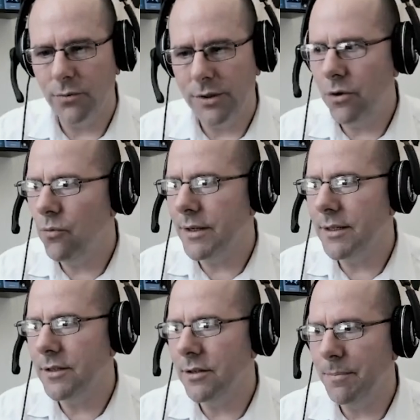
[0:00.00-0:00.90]
we don't want
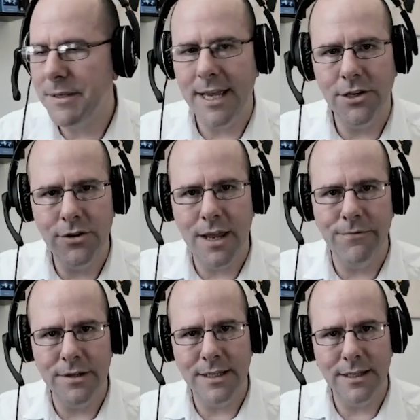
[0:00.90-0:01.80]
it to pertain to every
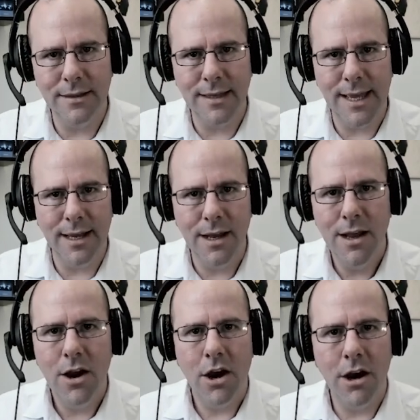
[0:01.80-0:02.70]
single layer
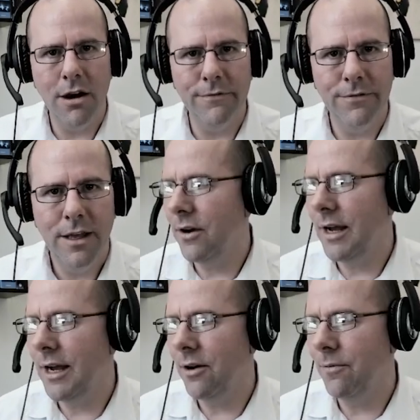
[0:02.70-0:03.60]
of
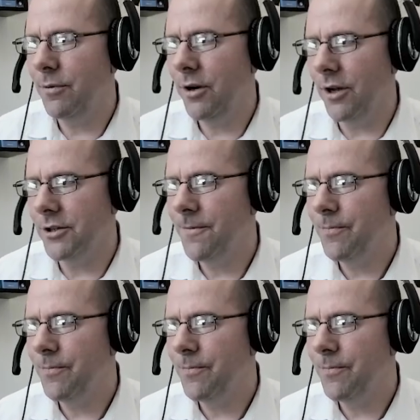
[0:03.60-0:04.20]
our plot.